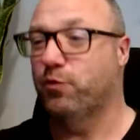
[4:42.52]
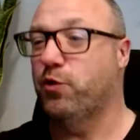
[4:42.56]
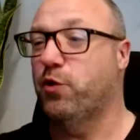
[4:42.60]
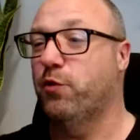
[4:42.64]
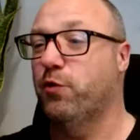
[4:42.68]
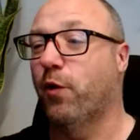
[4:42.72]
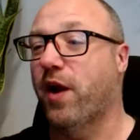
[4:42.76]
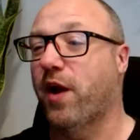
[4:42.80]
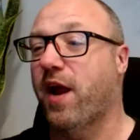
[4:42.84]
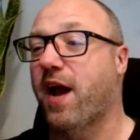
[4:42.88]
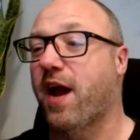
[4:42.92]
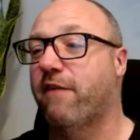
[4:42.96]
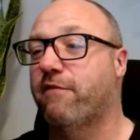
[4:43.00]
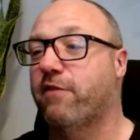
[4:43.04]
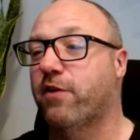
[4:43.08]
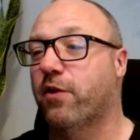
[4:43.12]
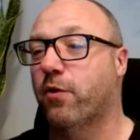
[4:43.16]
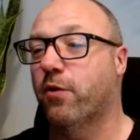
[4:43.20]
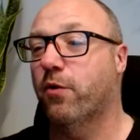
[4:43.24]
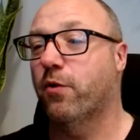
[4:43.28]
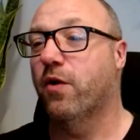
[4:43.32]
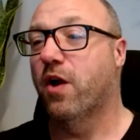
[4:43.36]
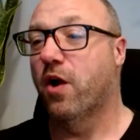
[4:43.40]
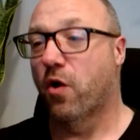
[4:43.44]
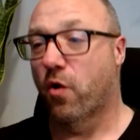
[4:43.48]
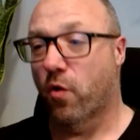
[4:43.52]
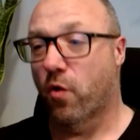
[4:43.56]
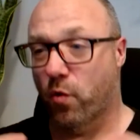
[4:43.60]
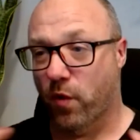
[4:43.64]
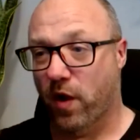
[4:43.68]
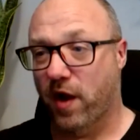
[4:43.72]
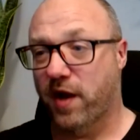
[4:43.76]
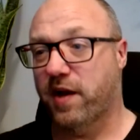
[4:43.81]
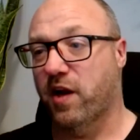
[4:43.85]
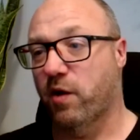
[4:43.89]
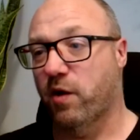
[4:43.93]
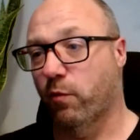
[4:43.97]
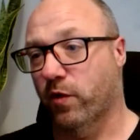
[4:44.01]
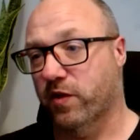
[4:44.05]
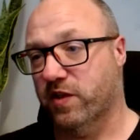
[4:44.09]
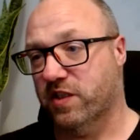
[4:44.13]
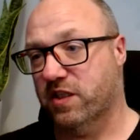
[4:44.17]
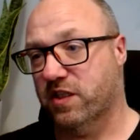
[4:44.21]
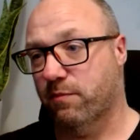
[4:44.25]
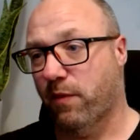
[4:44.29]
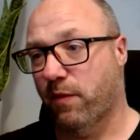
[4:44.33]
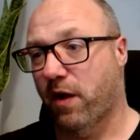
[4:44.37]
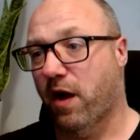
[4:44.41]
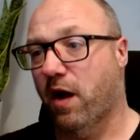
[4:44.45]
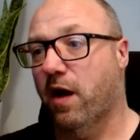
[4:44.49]
what have you, right in one
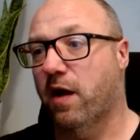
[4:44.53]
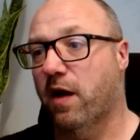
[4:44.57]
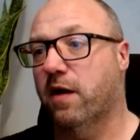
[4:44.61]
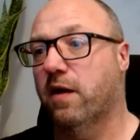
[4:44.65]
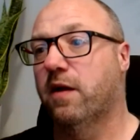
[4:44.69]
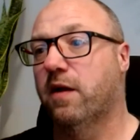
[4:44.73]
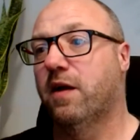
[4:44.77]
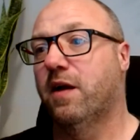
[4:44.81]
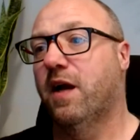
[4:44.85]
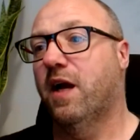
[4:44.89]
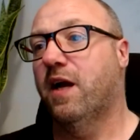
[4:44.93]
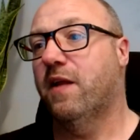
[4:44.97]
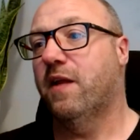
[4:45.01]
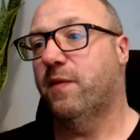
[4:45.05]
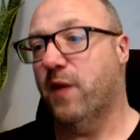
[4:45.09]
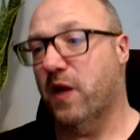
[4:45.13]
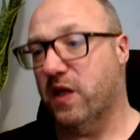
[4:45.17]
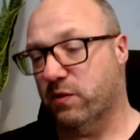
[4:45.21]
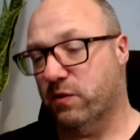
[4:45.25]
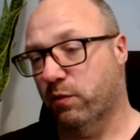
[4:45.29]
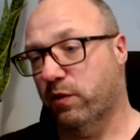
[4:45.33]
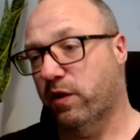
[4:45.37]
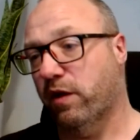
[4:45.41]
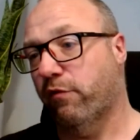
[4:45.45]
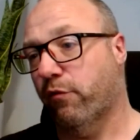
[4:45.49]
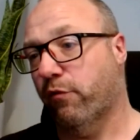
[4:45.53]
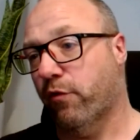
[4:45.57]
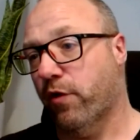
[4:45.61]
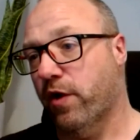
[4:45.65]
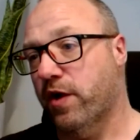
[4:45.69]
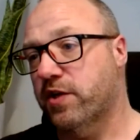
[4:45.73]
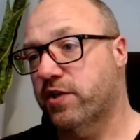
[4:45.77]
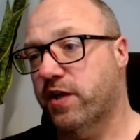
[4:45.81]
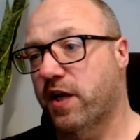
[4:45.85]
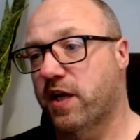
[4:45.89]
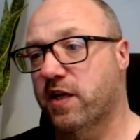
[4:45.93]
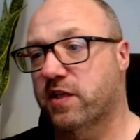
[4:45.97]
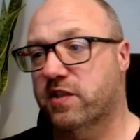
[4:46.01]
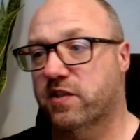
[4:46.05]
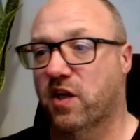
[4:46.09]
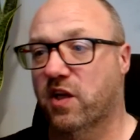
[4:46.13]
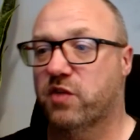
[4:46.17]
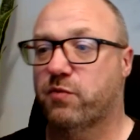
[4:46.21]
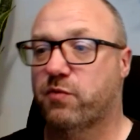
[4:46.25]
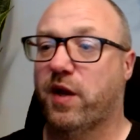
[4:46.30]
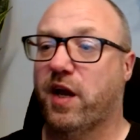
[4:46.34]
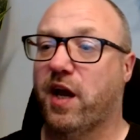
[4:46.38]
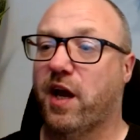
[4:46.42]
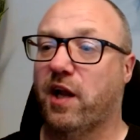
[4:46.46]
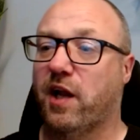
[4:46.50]
spot. And that's what differentiates
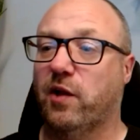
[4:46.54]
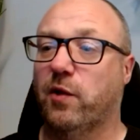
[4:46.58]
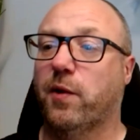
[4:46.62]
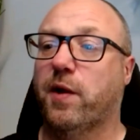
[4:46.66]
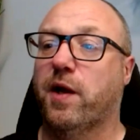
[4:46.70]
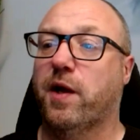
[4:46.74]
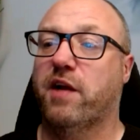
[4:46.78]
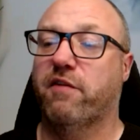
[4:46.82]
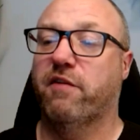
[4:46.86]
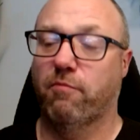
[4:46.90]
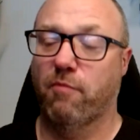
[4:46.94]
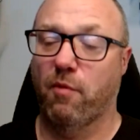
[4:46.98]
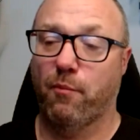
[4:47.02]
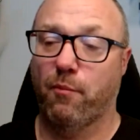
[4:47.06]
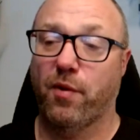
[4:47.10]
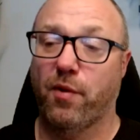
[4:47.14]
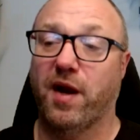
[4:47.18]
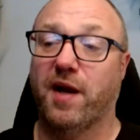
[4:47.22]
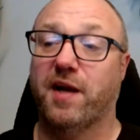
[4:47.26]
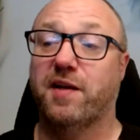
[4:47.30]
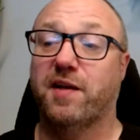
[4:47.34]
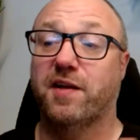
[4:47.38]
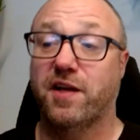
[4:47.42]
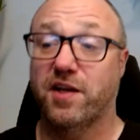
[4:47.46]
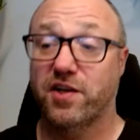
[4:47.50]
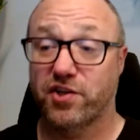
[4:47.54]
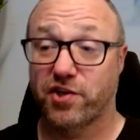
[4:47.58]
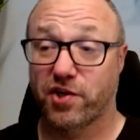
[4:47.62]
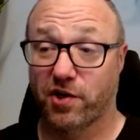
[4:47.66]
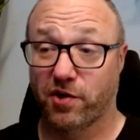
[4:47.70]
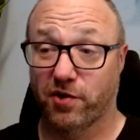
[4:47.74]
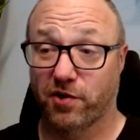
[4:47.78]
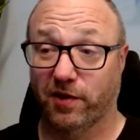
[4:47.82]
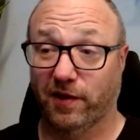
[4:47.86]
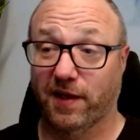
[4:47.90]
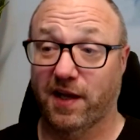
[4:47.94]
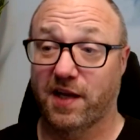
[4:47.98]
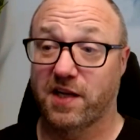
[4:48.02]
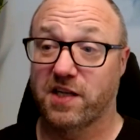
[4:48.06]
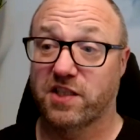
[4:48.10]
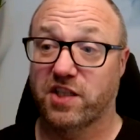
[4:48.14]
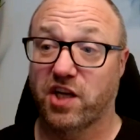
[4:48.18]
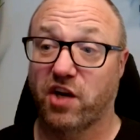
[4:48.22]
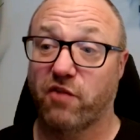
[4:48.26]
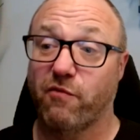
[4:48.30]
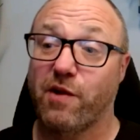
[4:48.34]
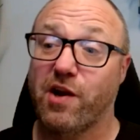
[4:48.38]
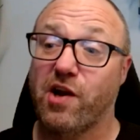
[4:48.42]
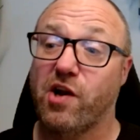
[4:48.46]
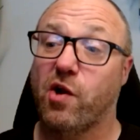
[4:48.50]
us. We kind of look at it from a practitioner lens,
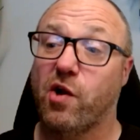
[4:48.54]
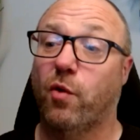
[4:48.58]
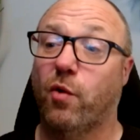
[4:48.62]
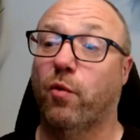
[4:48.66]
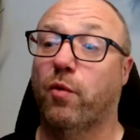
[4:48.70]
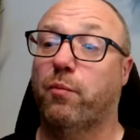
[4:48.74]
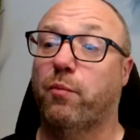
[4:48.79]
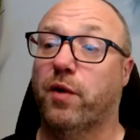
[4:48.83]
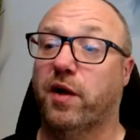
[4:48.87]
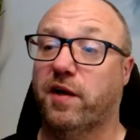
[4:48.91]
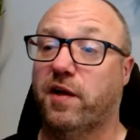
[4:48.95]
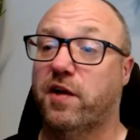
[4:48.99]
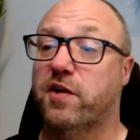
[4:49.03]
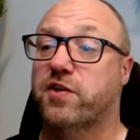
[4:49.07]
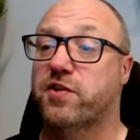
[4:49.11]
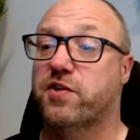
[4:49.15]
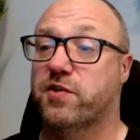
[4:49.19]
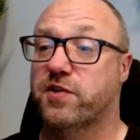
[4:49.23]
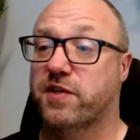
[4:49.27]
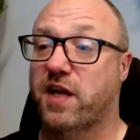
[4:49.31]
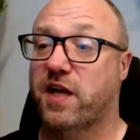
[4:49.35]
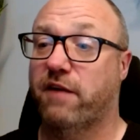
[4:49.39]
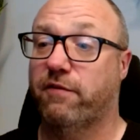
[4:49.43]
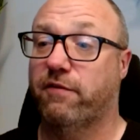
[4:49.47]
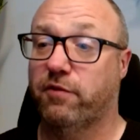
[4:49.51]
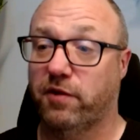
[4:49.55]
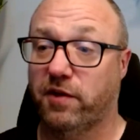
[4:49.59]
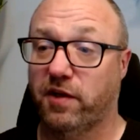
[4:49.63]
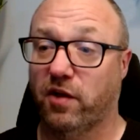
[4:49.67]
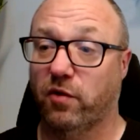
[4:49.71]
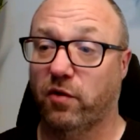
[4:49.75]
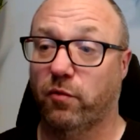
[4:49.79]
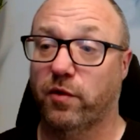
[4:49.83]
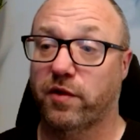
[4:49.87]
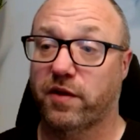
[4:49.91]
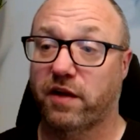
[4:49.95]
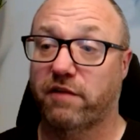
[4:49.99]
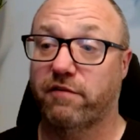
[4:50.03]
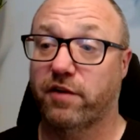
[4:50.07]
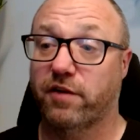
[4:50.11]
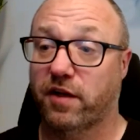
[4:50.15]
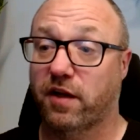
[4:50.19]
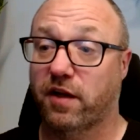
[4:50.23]
and we know what practitioners have to deal with every